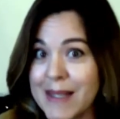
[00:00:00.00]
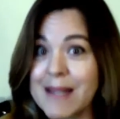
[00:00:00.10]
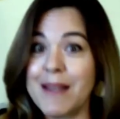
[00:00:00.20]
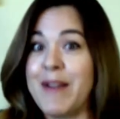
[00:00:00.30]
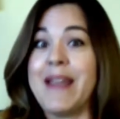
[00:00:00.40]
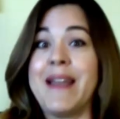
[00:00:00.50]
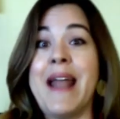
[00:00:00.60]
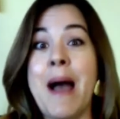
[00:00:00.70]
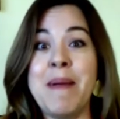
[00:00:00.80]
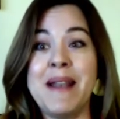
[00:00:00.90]
living in
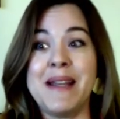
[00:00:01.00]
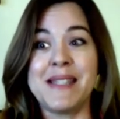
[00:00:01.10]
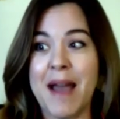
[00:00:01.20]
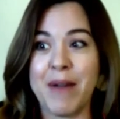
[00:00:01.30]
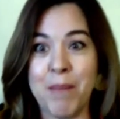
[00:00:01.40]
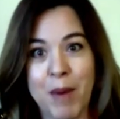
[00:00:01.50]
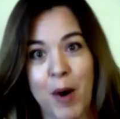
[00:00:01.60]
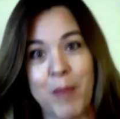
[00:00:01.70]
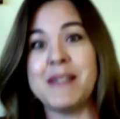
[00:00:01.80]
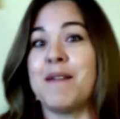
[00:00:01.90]
happiness and having
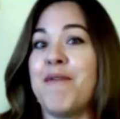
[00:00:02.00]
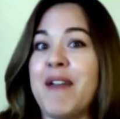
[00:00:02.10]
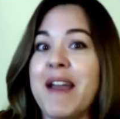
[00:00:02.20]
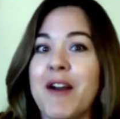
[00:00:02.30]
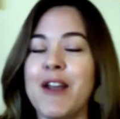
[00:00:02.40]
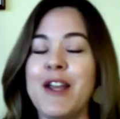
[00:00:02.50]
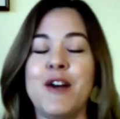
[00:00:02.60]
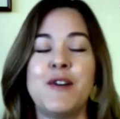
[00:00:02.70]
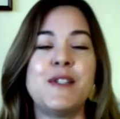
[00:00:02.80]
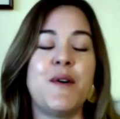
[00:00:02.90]
moments of fear,
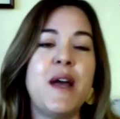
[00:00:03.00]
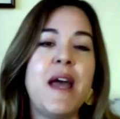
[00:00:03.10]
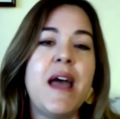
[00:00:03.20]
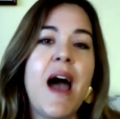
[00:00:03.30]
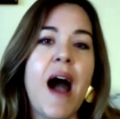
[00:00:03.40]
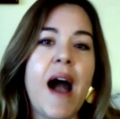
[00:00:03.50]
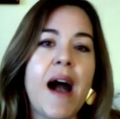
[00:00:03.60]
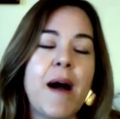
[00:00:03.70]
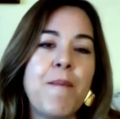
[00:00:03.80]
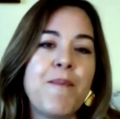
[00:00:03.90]
So
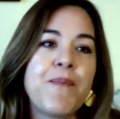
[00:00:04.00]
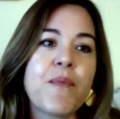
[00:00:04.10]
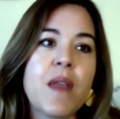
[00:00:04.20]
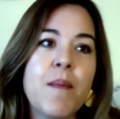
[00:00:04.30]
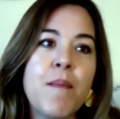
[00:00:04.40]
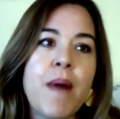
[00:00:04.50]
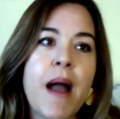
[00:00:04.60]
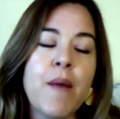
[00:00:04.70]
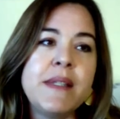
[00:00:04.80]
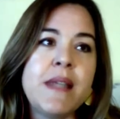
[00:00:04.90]

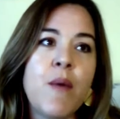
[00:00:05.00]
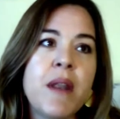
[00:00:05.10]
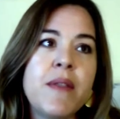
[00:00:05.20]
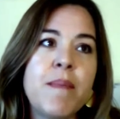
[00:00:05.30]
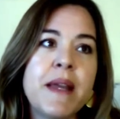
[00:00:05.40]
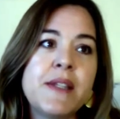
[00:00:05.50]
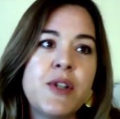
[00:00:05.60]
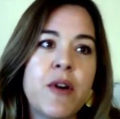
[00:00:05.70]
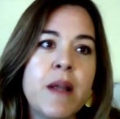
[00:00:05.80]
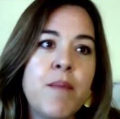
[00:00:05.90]
I would say one of the biggest
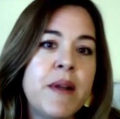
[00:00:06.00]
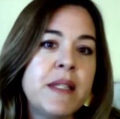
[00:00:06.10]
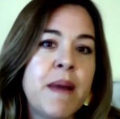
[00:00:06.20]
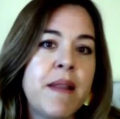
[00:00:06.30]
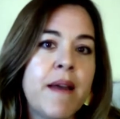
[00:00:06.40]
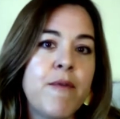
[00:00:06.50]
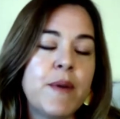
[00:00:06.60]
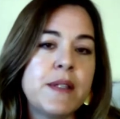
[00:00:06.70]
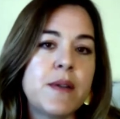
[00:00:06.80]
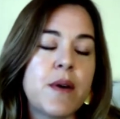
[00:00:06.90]
turning points in my life
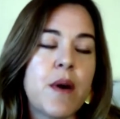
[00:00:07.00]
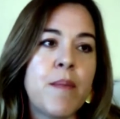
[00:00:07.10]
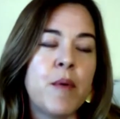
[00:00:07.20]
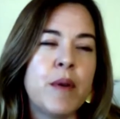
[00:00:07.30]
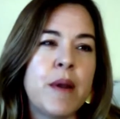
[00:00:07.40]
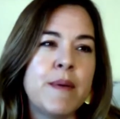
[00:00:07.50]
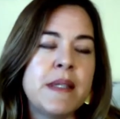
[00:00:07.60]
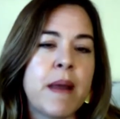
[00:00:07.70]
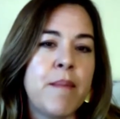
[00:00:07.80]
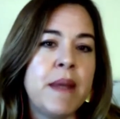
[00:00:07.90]
was when I was
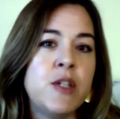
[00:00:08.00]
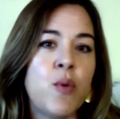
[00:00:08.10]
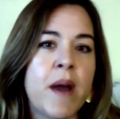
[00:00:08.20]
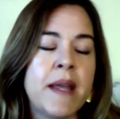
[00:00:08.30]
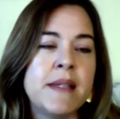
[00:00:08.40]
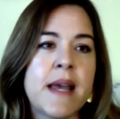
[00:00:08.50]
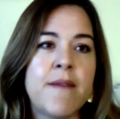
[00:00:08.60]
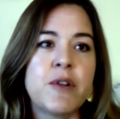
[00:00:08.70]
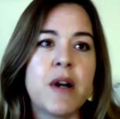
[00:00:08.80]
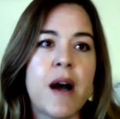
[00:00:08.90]
in my mid-20s
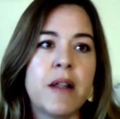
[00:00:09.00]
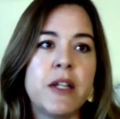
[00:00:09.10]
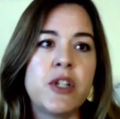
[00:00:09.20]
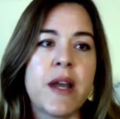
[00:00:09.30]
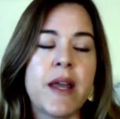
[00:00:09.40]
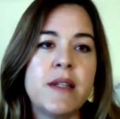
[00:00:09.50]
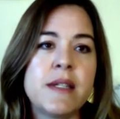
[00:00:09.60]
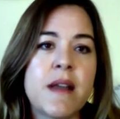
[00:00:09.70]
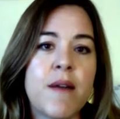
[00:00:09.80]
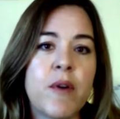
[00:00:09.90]
after college. I
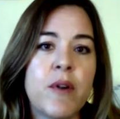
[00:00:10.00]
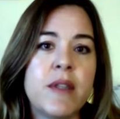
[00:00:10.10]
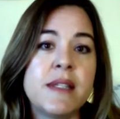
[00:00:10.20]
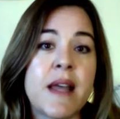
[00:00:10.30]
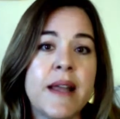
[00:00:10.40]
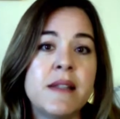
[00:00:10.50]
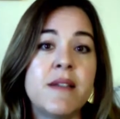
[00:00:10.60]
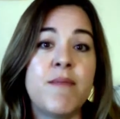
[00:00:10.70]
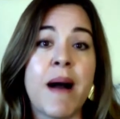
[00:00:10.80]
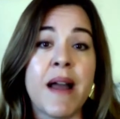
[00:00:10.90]
discovered The Science
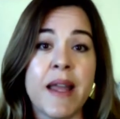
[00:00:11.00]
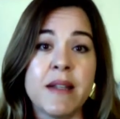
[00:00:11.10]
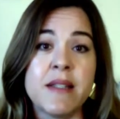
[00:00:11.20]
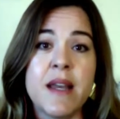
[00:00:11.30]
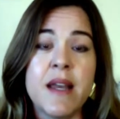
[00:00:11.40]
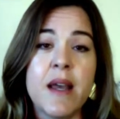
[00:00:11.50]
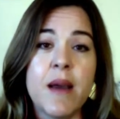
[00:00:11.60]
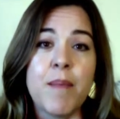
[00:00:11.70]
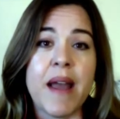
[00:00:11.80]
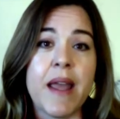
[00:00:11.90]
of Mind
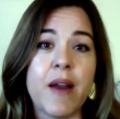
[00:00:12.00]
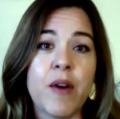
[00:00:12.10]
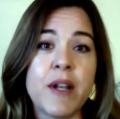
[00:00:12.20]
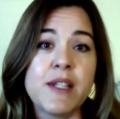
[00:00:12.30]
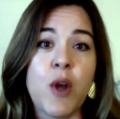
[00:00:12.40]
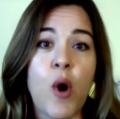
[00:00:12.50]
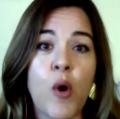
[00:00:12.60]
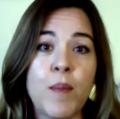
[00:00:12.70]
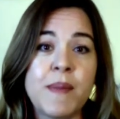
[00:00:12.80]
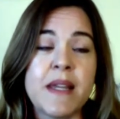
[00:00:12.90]
by Ernest
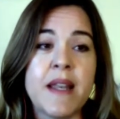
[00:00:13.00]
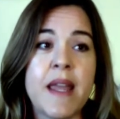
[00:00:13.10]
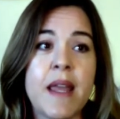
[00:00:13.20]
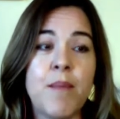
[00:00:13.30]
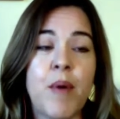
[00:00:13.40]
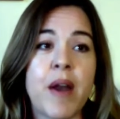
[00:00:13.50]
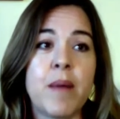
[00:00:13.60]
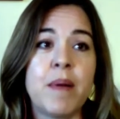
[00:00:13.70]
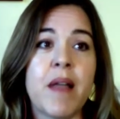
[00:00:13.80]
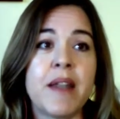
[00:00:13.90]
Holmes, and he brought
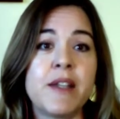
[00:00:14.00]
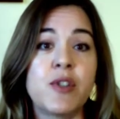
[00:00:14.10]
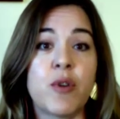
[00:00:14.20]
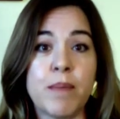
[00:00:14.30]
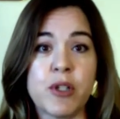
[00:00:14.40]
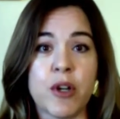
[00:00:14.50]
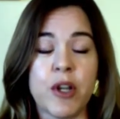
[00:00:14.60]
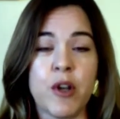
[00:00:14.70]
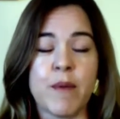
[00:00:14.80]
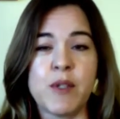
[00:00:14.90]
up a lot of scripture.
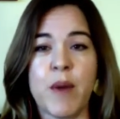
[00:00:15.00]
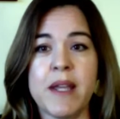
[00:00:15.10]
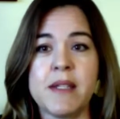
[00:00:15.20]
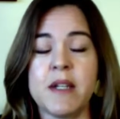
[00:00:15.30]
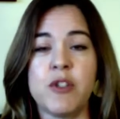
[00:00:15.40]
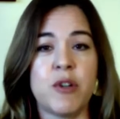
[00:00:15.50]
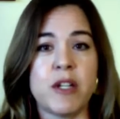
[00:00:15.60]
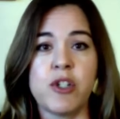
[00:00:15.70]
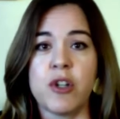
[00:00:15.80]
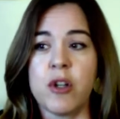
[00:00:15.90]
I was raised in a
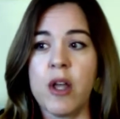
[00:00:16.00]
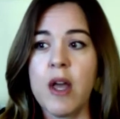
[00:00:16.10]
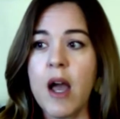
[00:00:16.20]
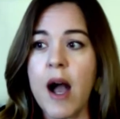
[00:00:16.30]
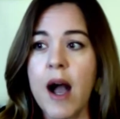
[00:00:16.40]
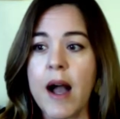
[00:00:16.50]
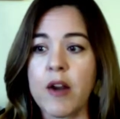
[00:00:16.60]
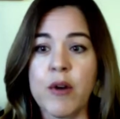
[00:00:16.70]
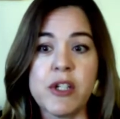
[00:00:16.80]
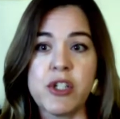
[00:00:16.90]
traditional
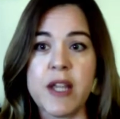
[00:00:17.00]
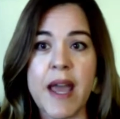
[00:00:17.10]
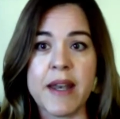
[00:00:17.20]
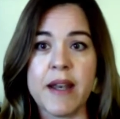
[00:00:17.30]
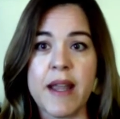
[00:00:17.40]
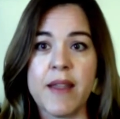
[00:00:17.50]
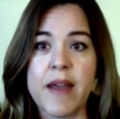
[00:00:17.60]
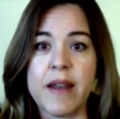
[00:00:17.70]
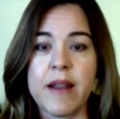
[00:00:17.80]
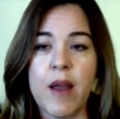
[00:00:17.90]
Christianity,
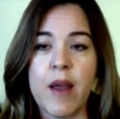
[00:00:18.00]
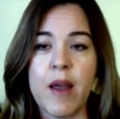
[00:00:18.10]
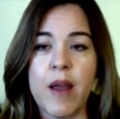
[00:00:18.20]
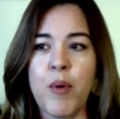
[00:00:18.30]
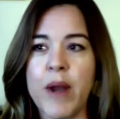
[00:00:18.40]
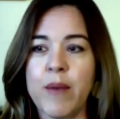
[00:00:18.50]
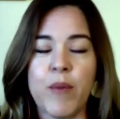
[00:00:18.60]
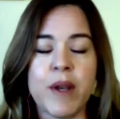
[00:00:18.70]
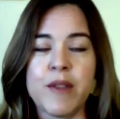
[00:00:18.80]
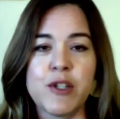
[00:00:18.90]
that at one point,
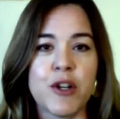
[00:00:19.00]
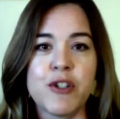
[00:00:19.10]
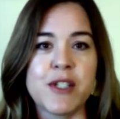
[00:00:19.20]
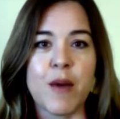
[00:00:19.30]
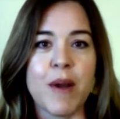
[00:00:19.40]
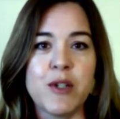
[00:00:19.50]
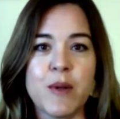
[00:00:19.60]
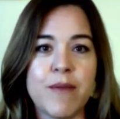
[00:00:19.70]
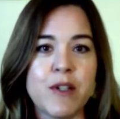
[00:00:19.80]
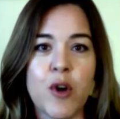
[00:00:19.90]
one of the churches I went to
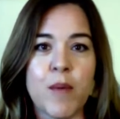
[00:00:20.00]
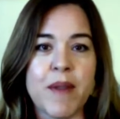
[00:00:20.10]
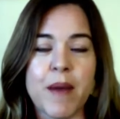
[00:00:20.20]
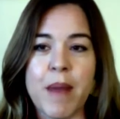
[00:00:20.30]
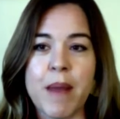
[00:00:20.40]
even told me that my